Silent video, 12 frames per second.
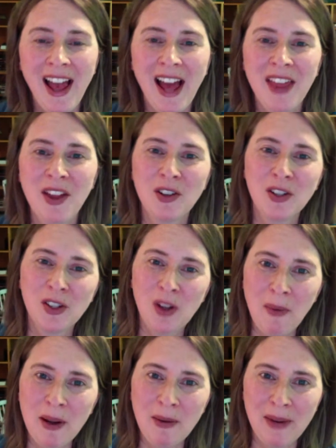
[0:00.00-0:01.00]
And there are so
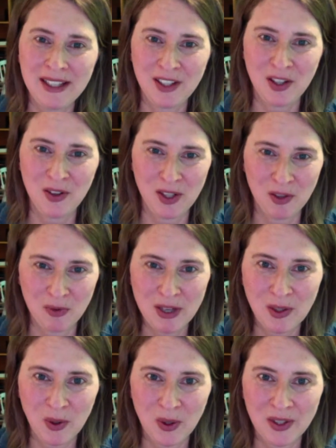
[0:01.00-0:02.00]
many ways to use these
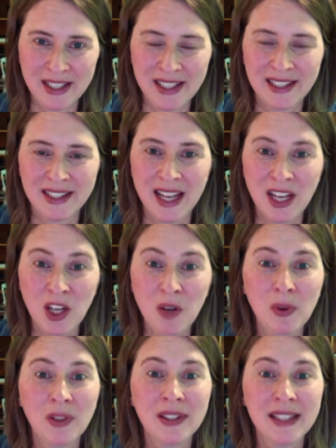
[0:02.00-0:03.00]
resources that you
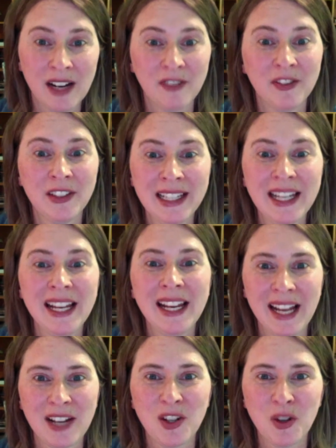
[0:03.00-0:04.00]
will definitely
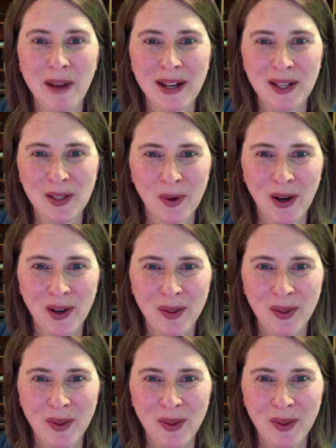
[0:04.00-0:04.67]
get your money's worth.